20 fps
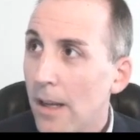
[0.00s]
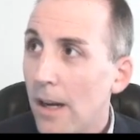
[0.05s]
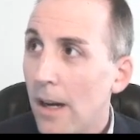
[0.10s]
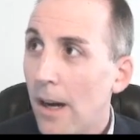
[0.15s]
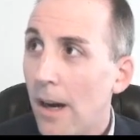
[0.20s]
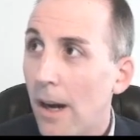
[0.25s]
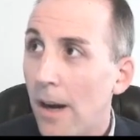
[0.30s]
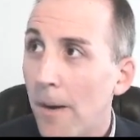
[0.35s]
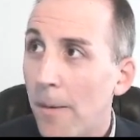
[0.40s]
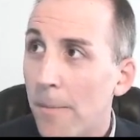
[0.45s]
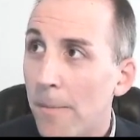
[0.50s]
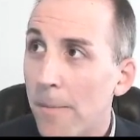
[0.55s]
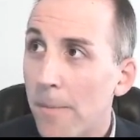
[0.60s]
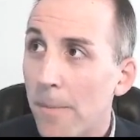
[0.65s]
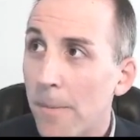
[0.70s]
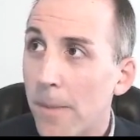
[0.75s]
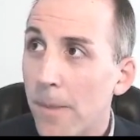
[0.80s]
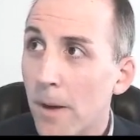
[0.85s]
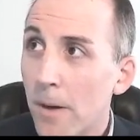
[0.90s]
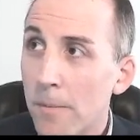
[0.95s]

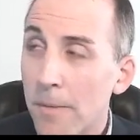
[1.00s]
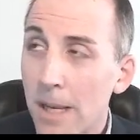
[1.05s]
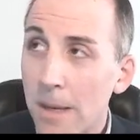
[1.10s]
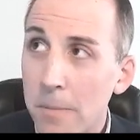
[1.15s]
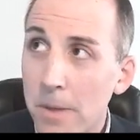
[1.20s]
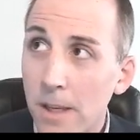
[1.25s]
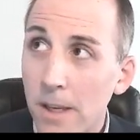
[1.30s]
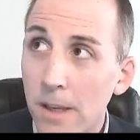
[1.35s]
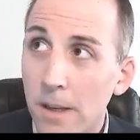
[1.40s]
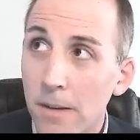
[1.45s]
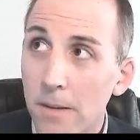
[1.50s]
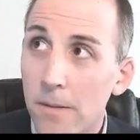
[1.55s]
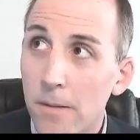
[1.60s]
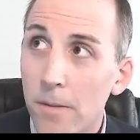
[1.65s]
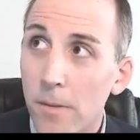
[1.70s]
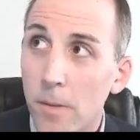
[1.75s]
there may be